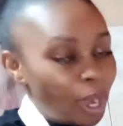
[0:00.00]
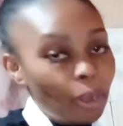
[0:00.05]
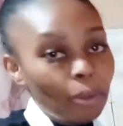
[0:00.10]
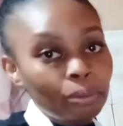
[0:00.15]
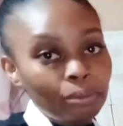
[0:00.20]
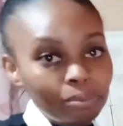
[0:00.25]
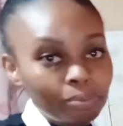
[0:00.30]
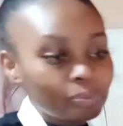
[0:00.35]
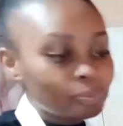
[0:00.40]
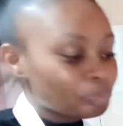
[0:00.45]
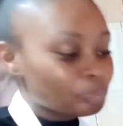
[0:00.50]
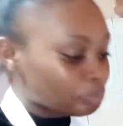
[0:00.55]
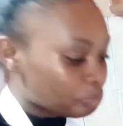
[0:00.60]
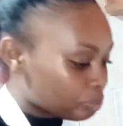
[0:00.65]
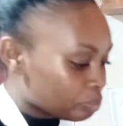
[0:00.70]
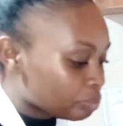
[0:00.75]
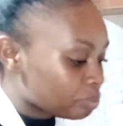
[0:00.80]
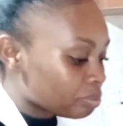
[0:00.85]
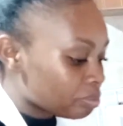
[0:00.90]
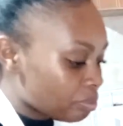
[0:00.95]
wow,
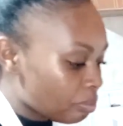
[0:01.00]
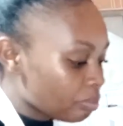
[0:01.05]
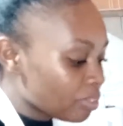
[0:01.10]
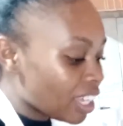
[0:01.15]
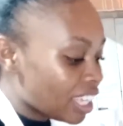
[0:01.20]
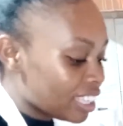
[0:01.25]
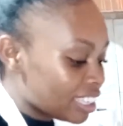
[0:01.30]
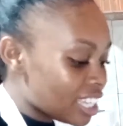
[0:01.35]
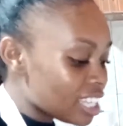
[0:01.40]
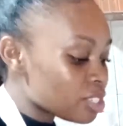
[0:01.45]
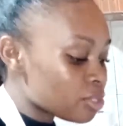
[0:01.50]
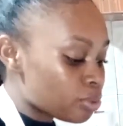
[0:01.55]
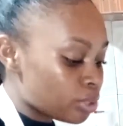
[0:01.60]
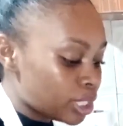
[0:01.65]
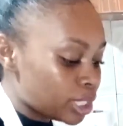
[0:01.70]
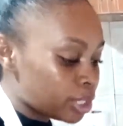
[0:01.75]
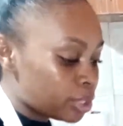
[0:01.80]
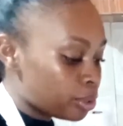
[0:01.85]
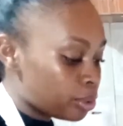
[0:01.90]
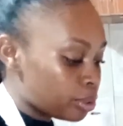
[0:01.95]

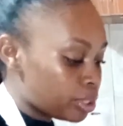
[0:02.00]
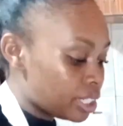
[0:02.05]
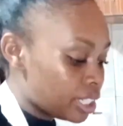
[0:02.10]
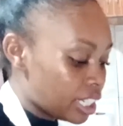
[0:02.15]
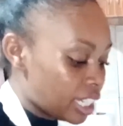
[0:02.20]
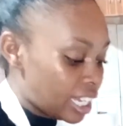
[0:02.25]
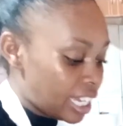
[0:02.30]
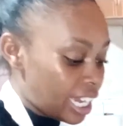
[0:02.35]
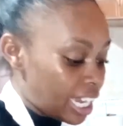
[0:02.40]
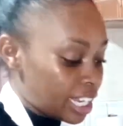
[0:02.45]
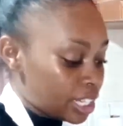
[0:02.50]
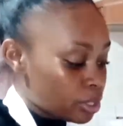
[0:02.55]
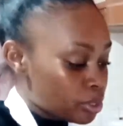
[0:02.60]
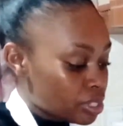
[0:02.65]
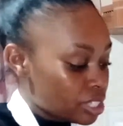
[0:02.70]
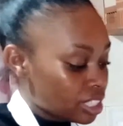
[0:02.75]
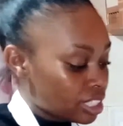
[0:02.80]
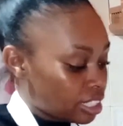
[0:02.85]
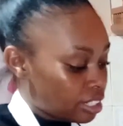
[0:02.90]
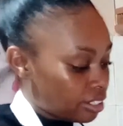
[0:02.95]
that's really good.
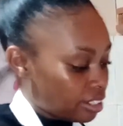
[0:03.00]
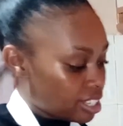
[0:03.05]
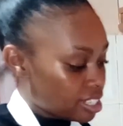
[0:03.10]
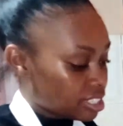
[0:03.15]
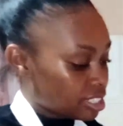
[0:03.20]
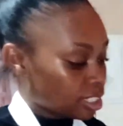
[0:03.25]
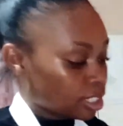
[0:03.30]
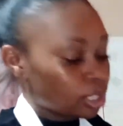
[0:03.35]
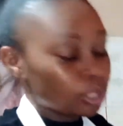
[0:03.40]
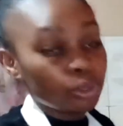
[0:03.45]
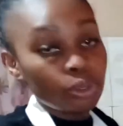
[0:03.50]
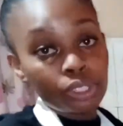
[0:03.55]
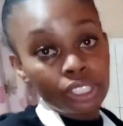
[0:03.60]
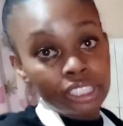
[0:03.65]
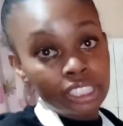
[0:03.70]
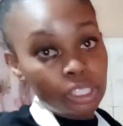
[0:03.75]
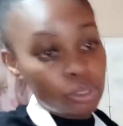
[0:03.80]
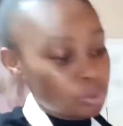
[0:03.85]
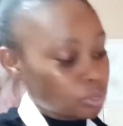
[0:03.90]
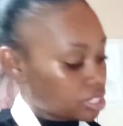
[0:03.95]
And you see the rustic
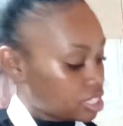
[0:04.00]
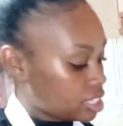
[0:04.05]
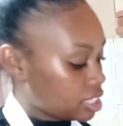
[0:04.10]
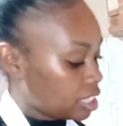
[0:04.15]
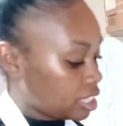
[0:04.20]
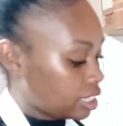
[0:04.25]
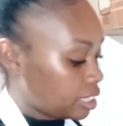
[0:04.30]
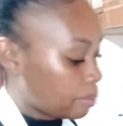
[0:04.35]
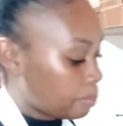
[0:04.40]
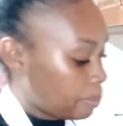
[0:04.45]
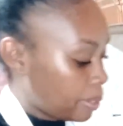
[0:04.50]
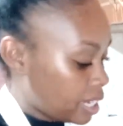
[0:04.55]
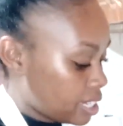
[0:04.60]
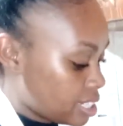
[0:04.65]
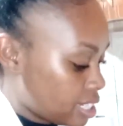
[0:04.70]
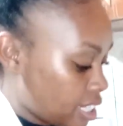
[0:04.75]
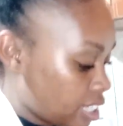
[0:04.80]
look that we see in the